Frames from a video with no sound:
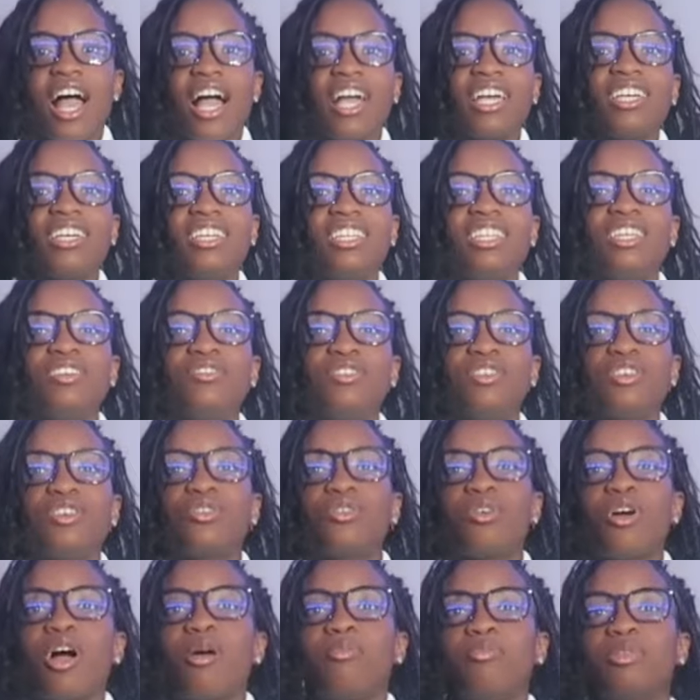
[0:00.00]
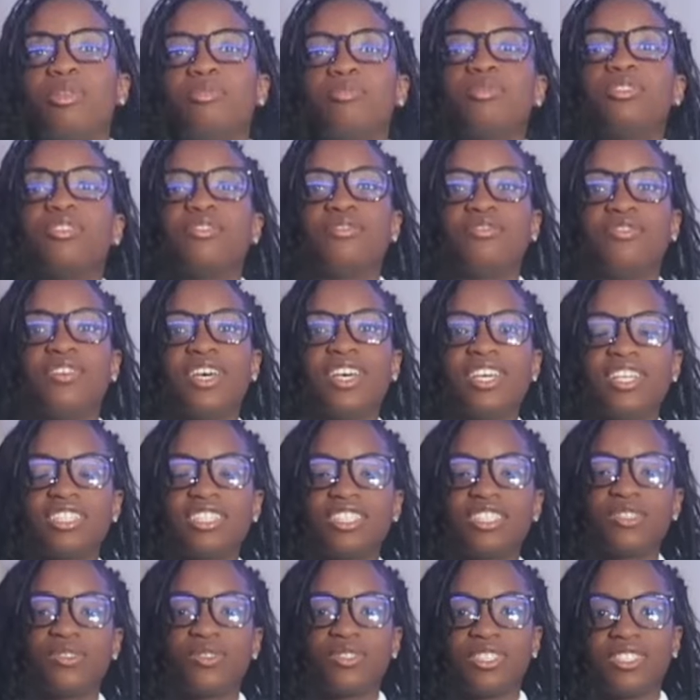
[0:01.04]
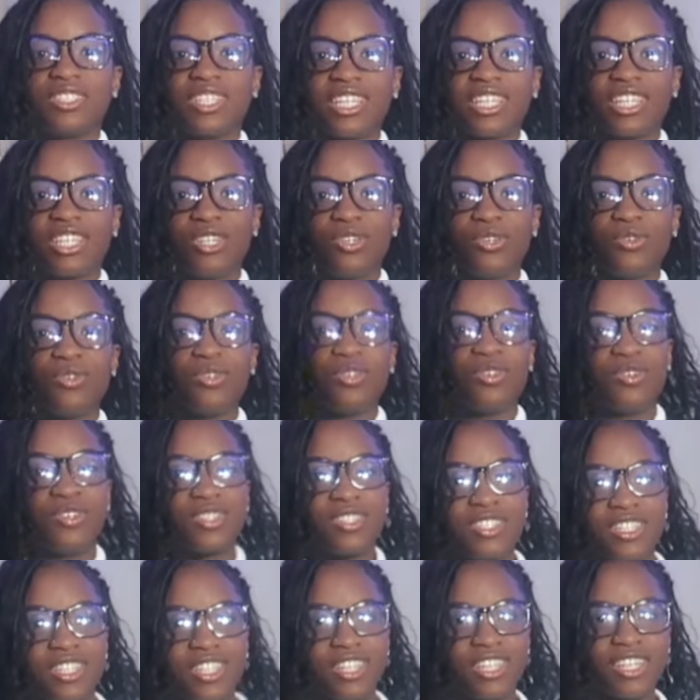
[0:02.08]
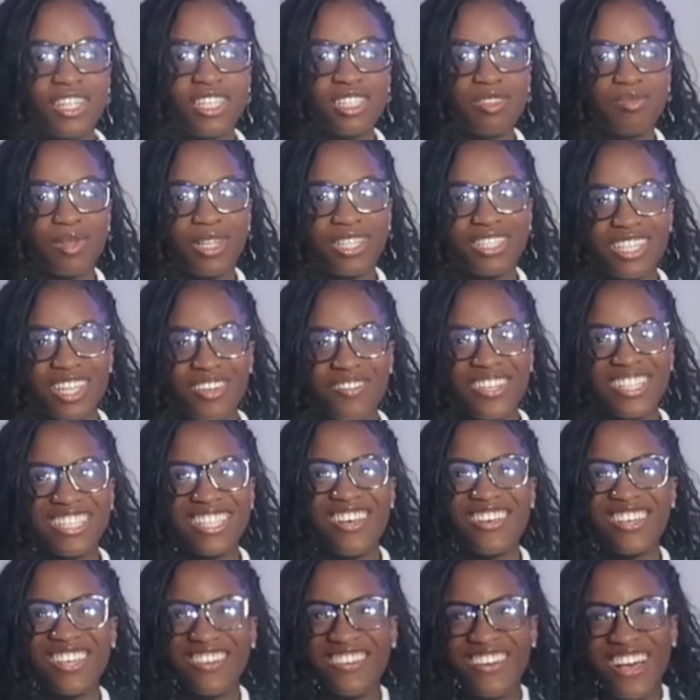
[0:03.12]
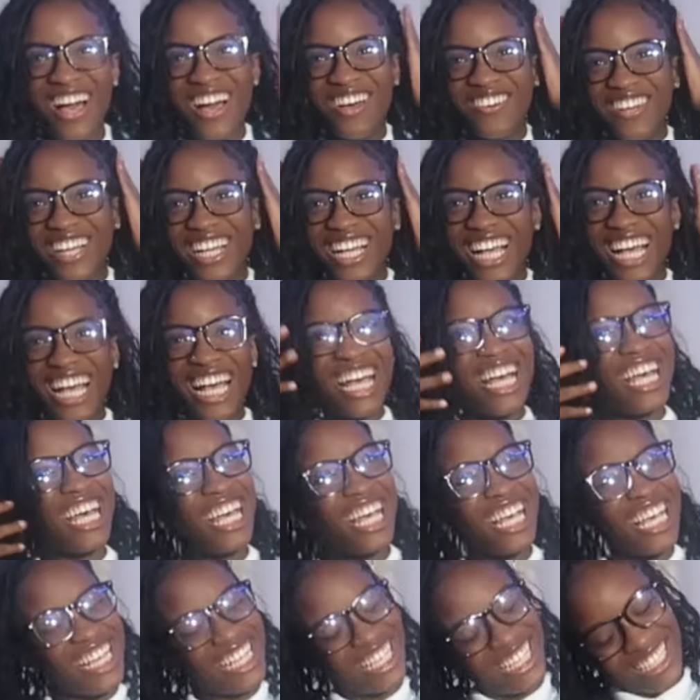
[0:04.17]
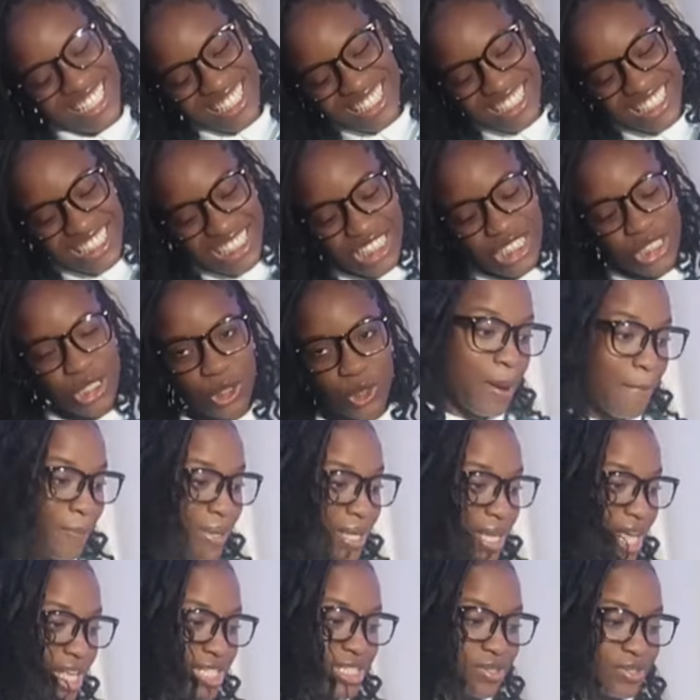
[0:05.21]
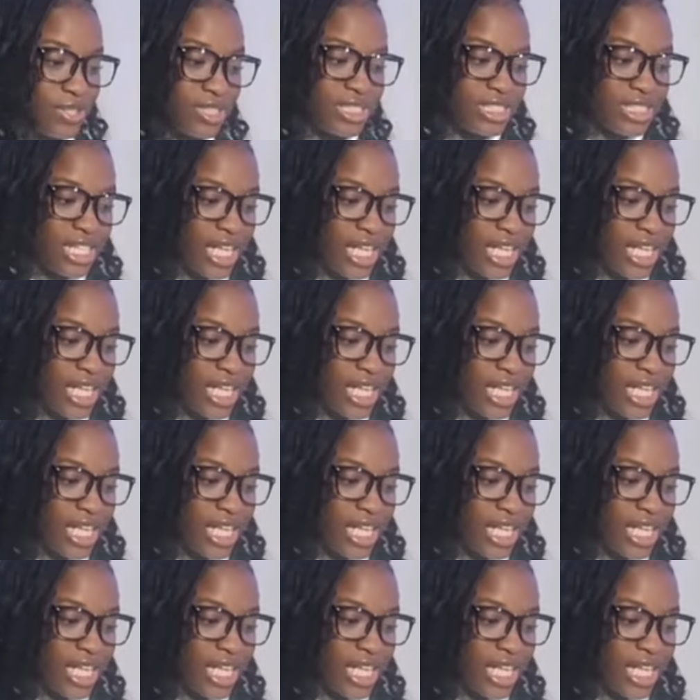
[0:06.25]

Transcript: I could even crop up the vest, though it's like cute. You can see this, but it's gonna be so cute. Oh my gosh! But yeah, so this